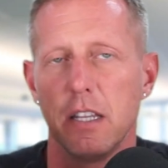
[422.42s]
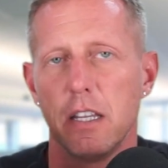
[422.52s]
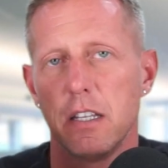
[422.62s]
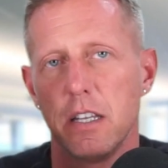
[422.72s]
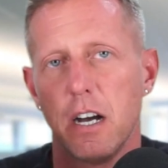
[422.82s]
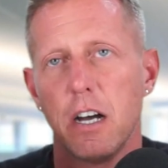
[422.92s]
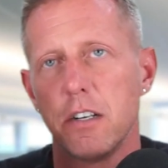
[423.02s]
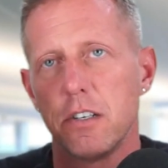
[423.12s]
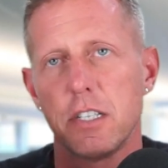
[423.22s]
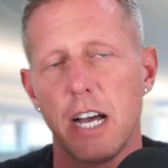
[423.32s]
the
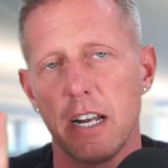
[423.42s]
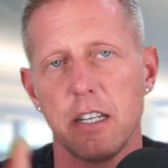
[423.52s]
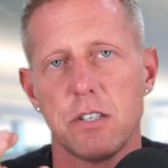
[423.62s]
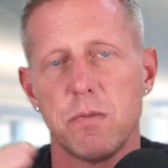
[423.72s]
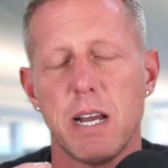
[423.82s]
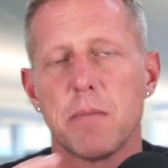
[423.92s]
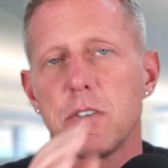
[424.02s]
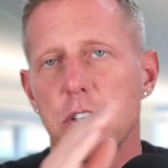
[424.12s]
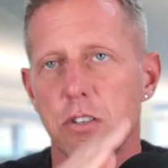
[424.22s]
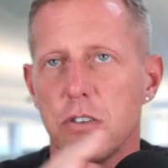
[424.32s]
underside of this ramp
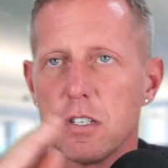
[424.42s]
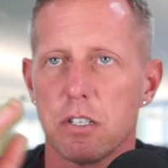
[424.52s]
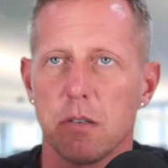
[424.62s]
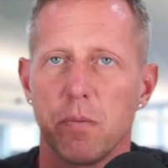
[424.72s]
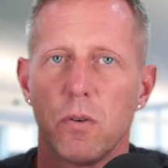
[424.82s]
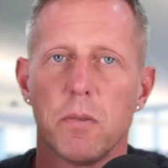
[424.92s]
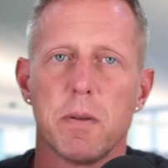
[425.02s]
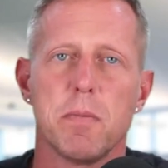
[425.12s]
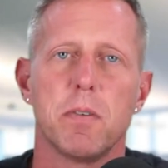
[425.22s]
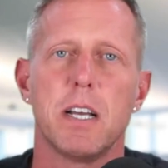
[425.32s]
so that you can support
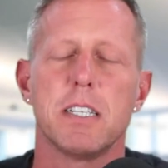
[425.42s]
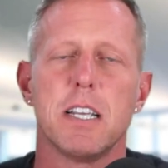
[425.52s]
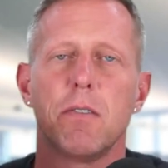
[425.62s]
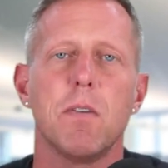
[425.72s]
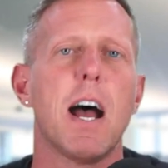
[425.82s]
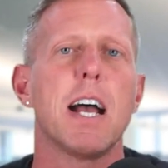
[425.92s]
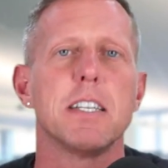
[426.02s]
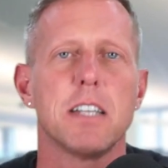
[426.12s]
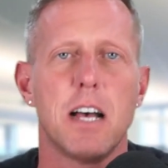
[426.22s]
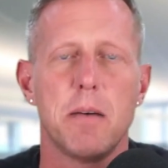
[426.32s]
people as they
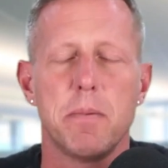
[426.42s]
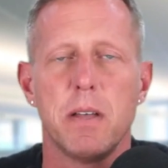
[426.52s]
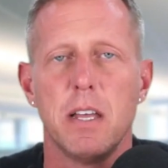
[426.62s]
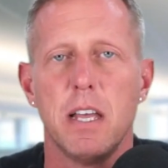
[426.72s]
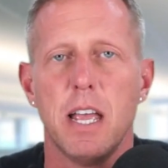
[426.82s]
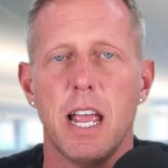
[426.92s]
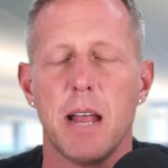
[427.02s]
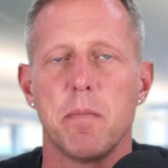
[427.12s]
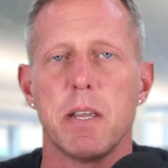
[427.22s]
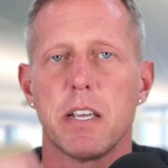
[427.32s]
rise up
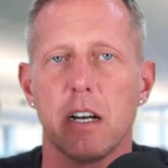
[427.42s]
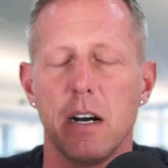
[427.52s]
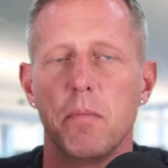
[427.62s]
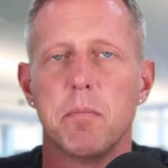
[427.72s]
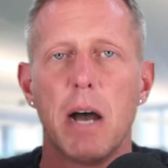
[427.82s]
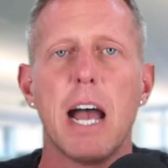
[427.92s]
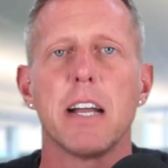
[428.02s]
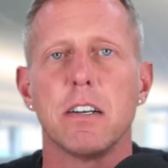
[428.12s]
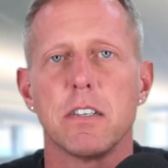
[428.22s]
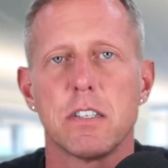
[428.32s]
and become
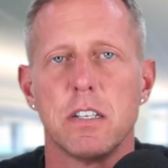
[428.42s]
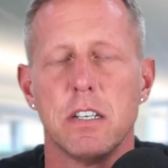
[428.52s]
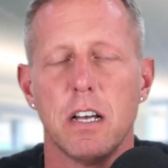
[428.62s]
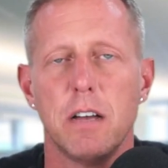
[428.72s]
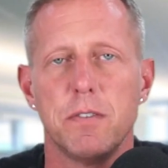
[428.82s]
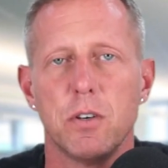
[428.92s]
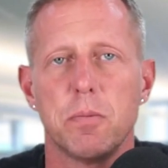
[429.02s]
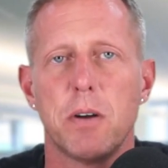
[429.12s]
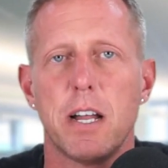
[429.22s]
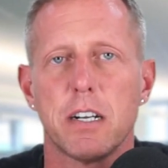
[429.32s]
buyers of
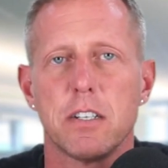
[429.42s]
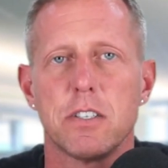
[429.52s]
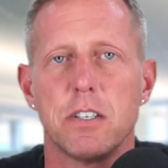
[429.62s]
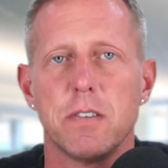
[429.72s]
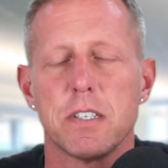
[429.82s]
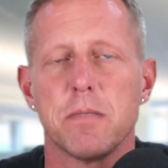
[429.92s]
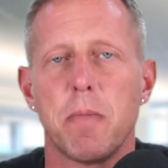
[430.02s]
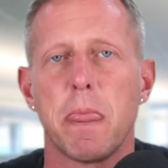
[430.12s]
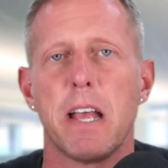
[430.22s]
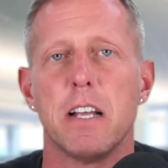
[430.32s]
your product and service.
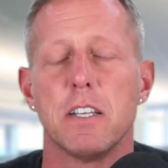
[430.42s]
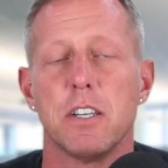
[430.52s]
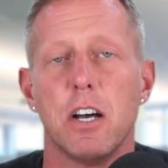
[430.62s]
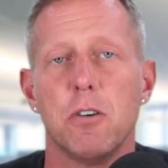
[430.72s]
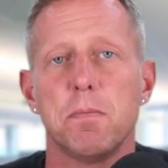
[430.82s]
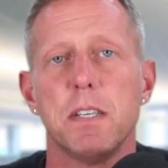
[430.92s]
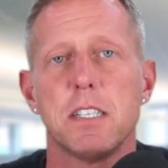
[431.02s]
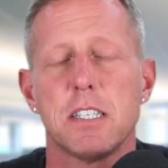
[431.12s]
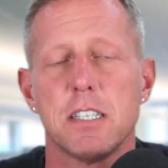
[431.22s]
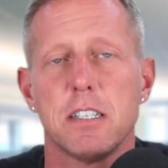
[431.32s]
So I hope
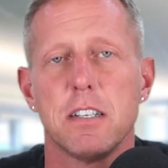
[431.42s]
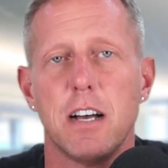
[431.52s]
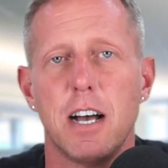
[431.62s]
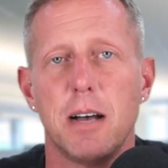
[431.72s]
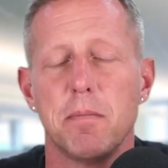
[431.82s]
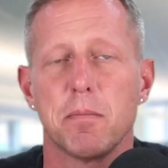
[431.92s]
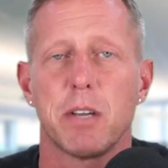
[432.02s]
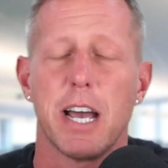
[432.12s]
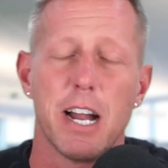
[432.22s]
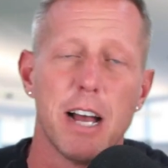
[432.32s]
this
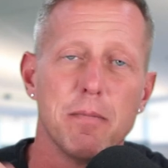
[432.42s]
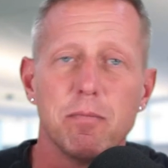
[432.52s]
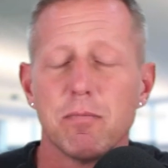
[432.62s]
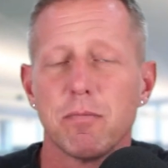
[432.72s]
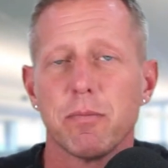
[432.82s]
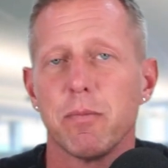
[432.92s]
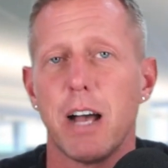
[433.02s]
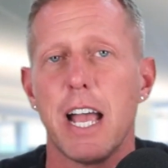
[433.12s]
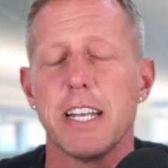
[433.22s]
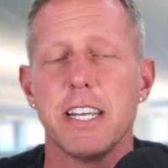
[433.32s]
kind
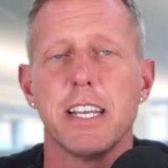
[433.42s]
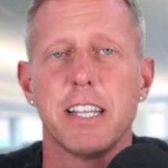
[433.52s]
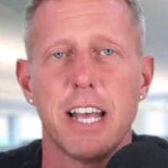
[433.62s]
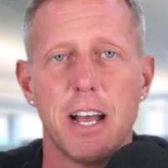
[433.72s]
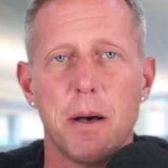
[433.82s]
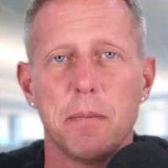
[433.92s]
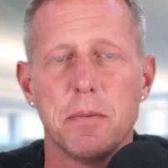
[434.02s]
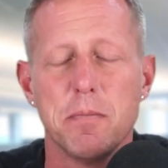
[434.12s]
of idea that helped